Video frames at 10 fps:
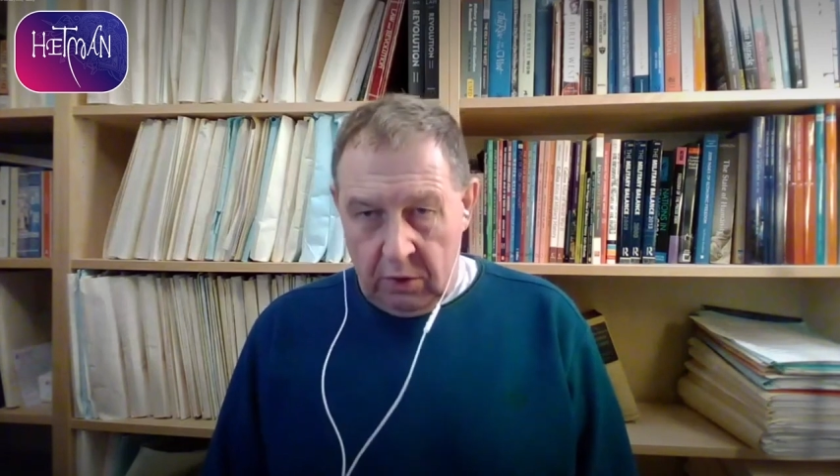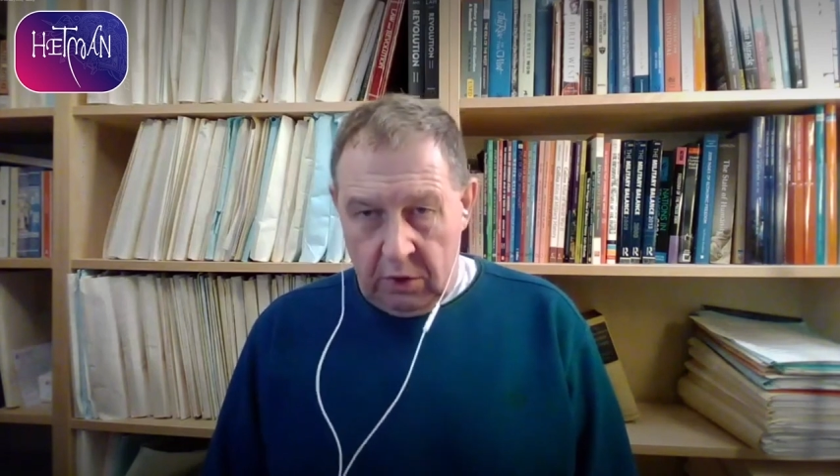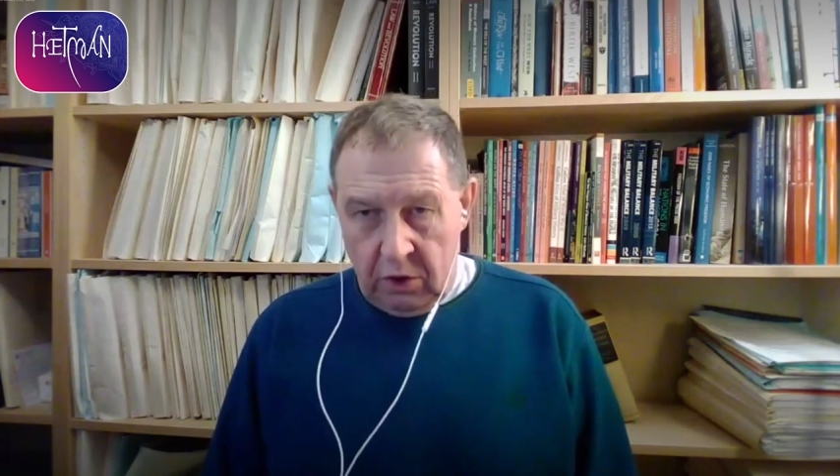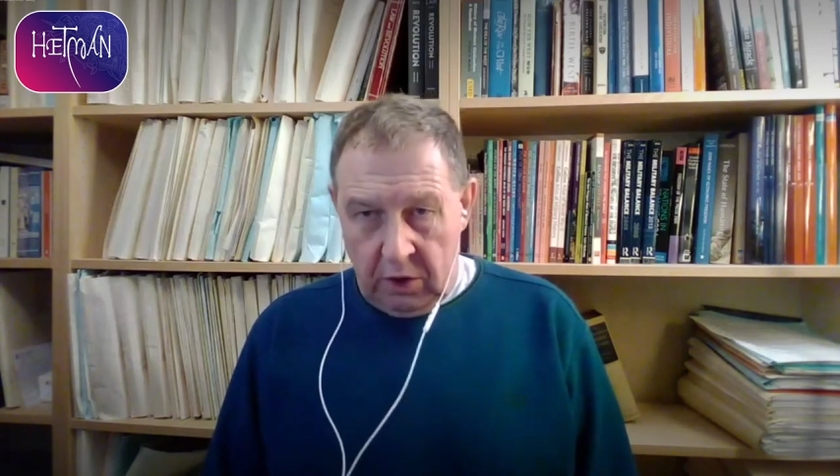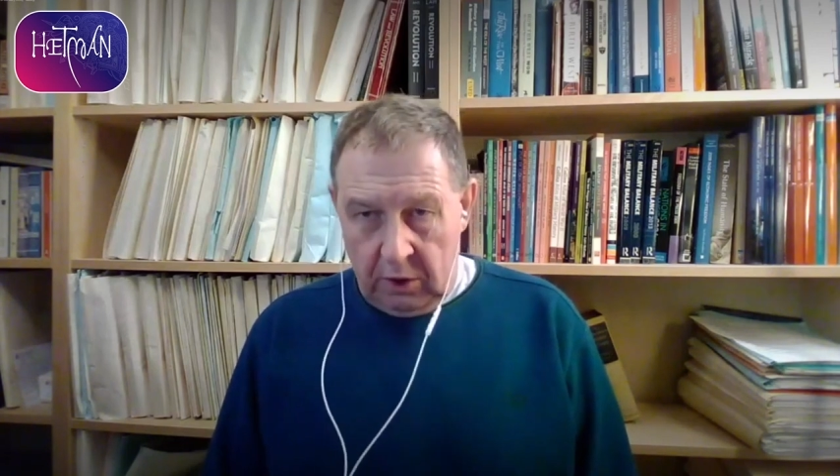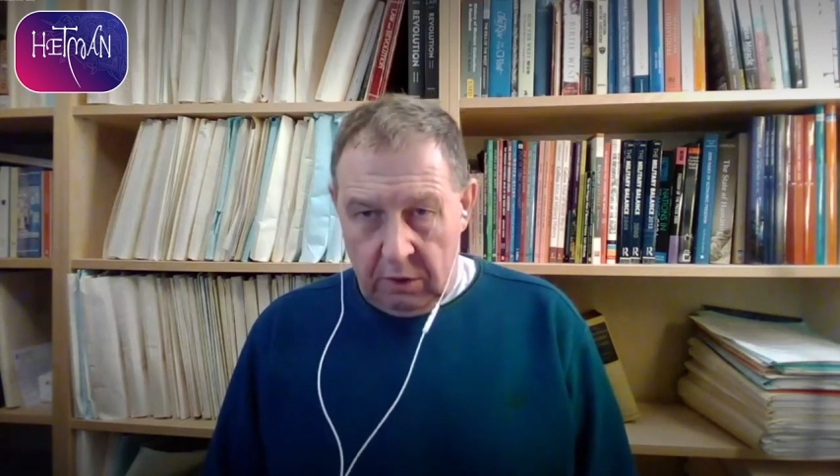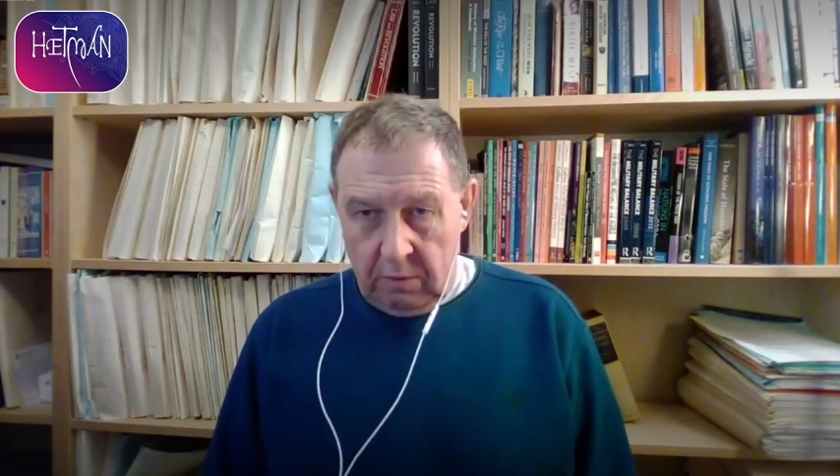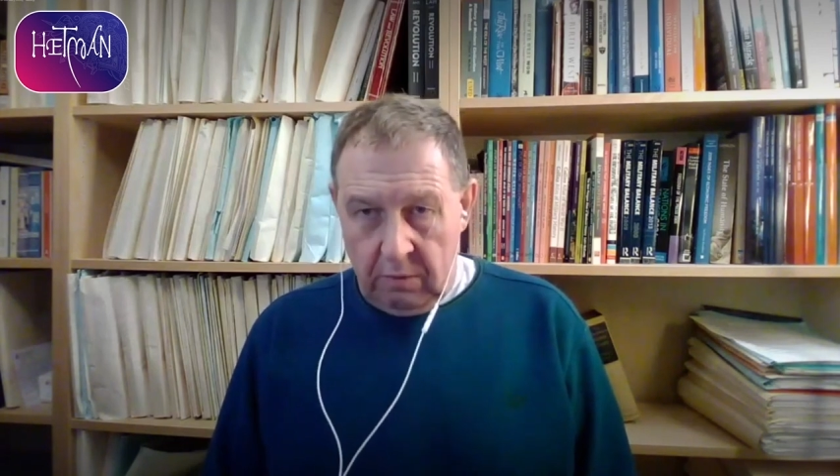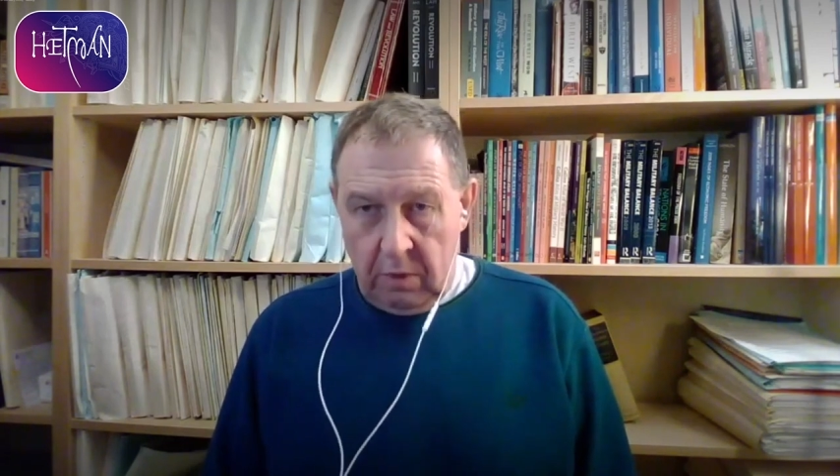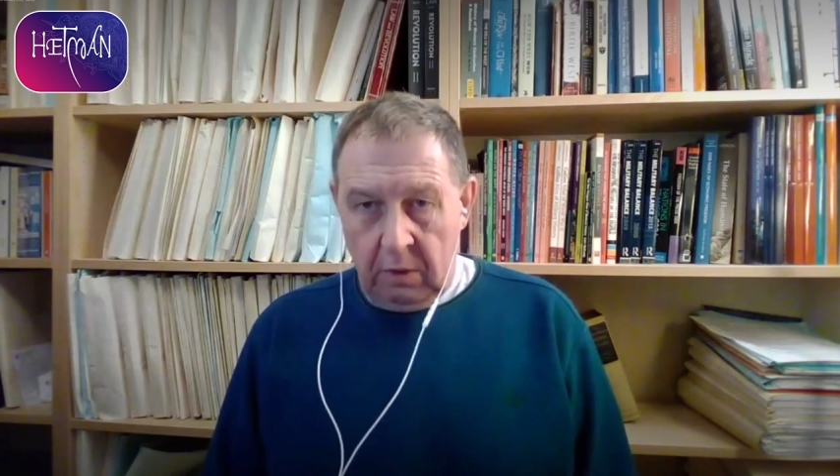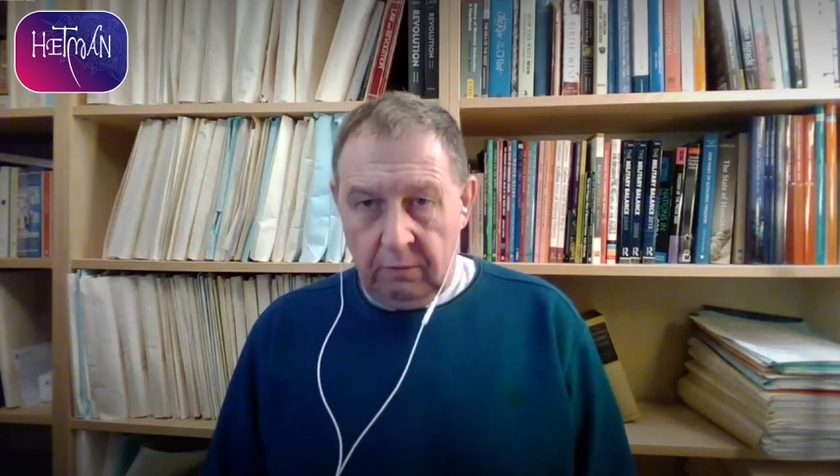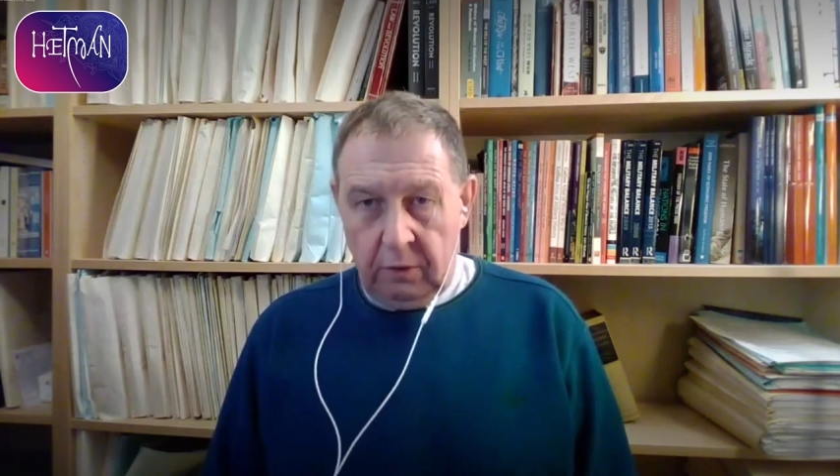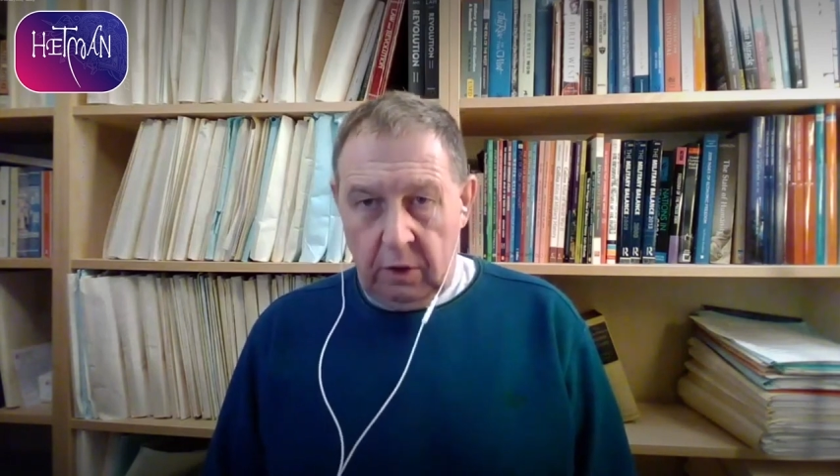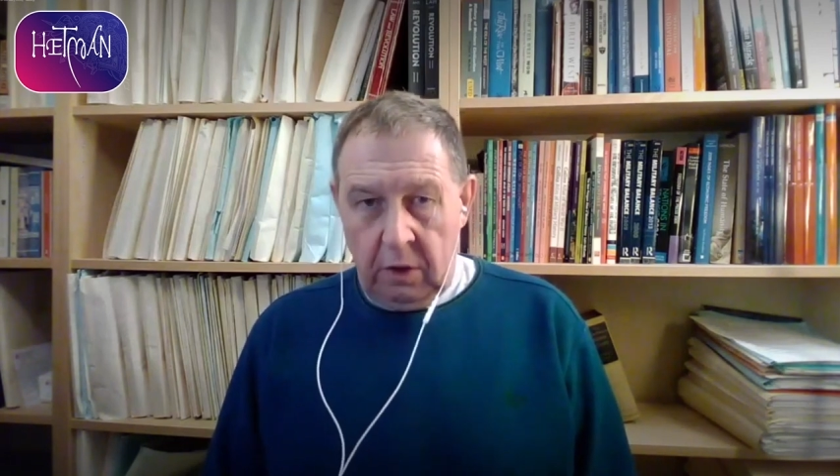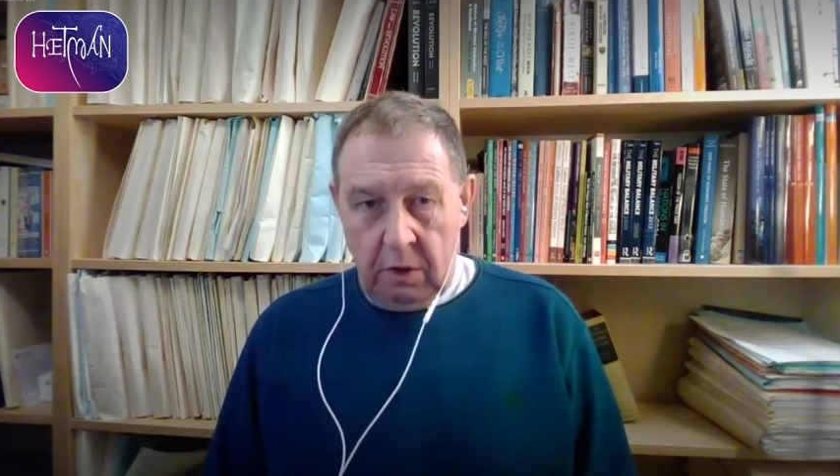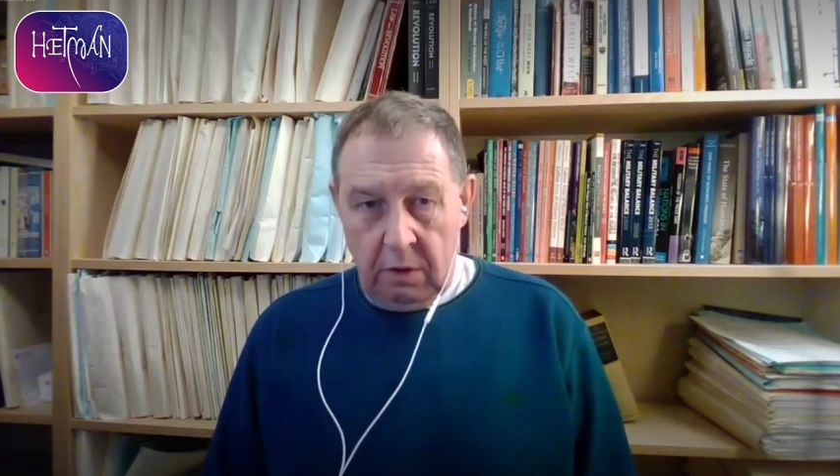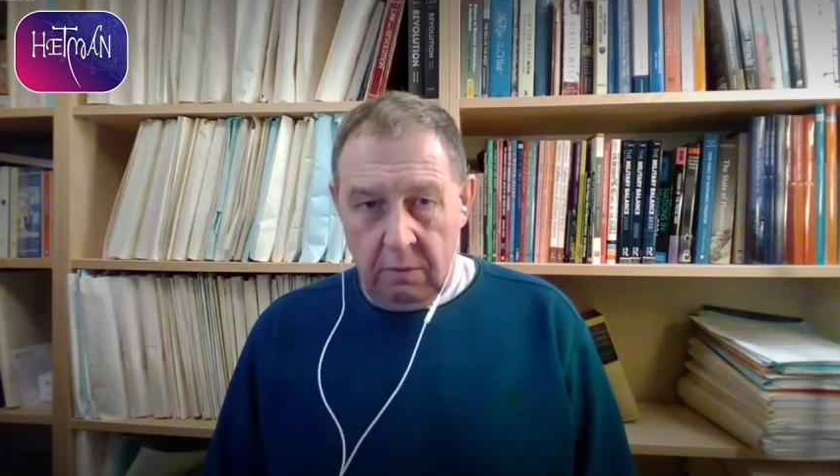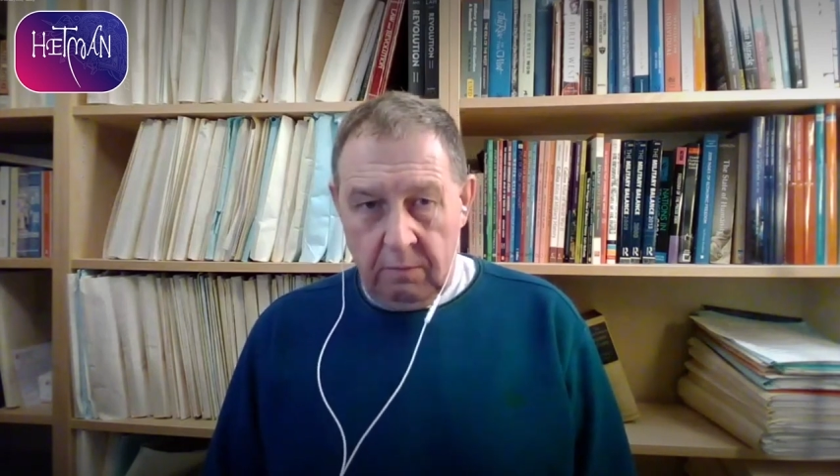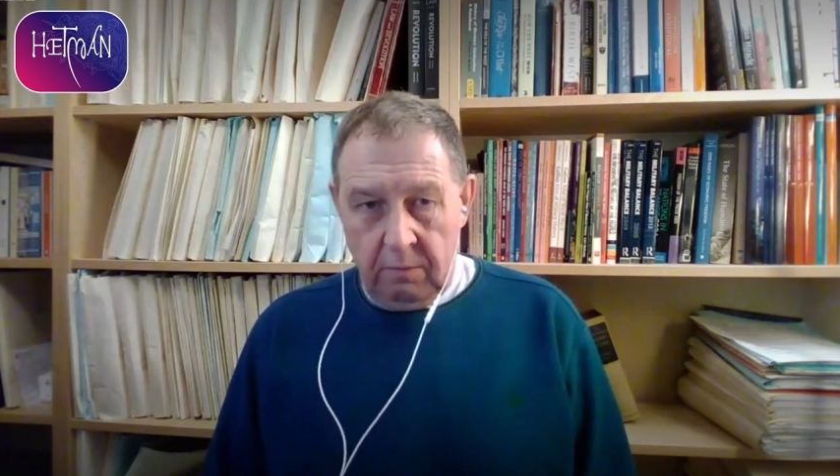And this can be described as a